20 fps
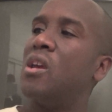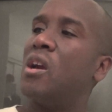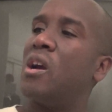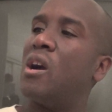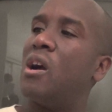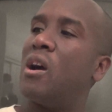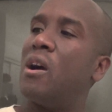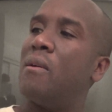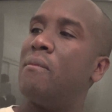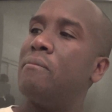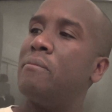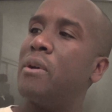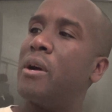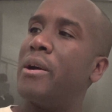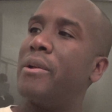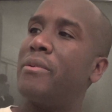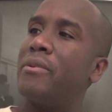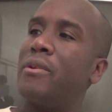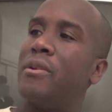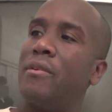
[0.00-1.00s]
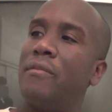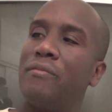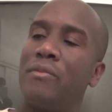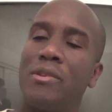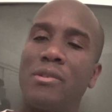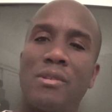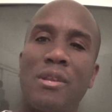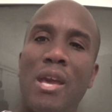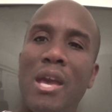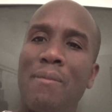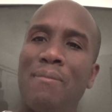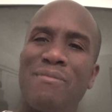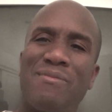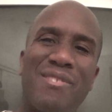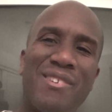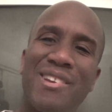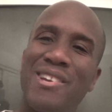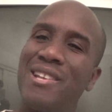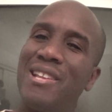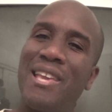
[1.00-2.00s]
But this game,
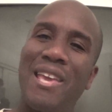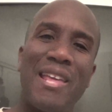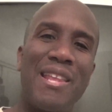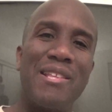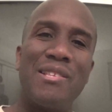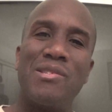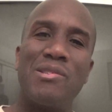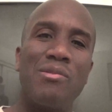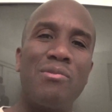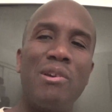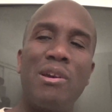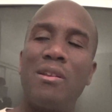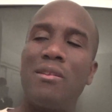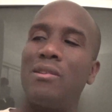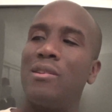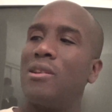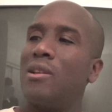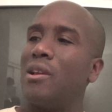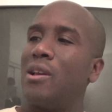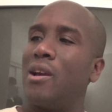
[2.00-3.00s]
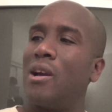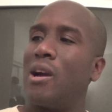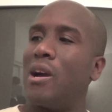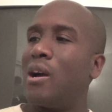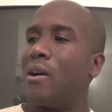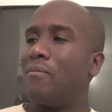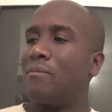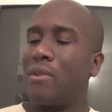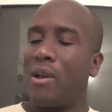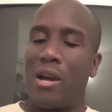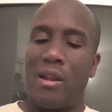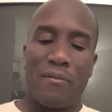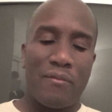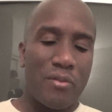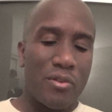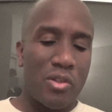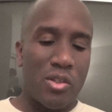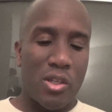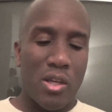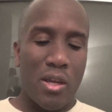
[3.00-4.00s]
couldn't get into it. Got it
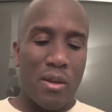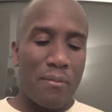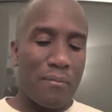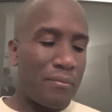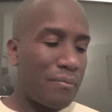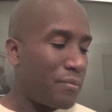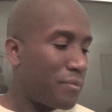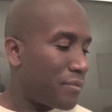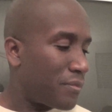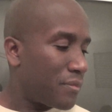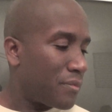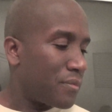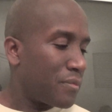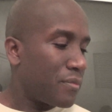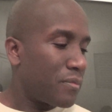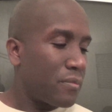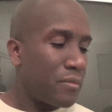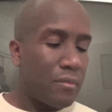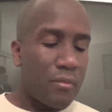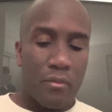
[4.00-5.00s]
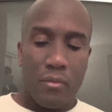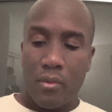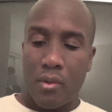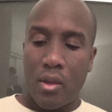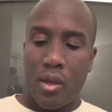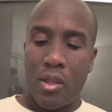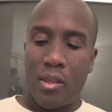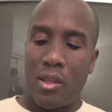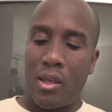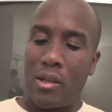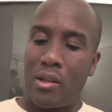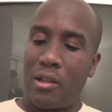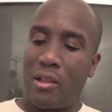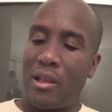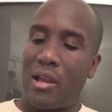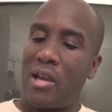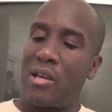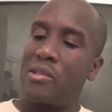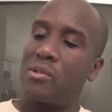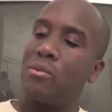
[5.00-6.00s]
for cheap. And then the
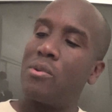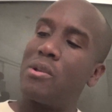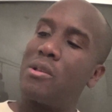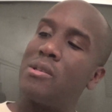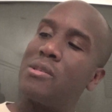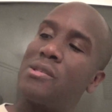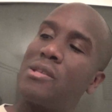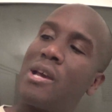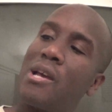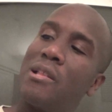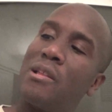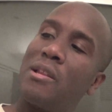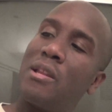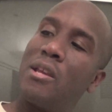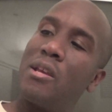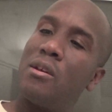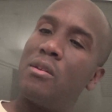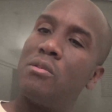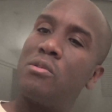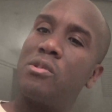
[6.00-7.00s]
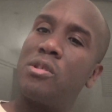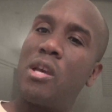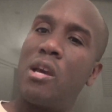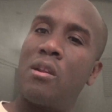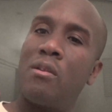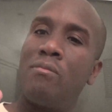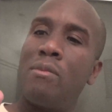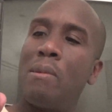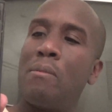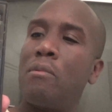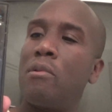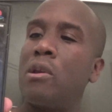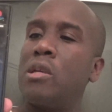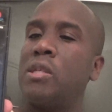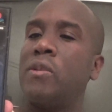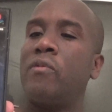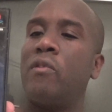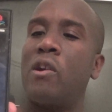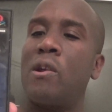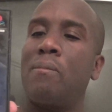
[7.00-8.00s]
last one, Silent Hill, Shattered Memories.
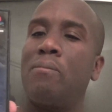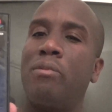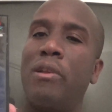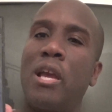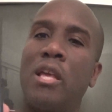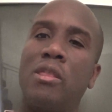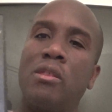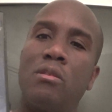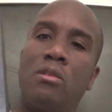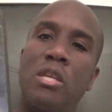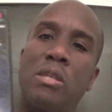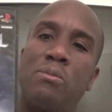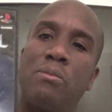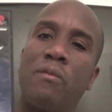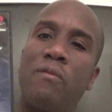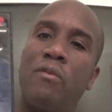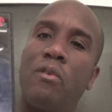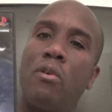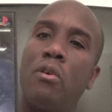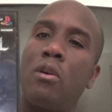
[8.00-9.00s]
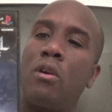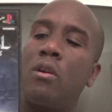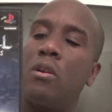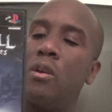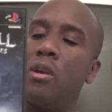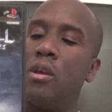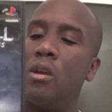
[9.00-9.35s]
I've already played through this before.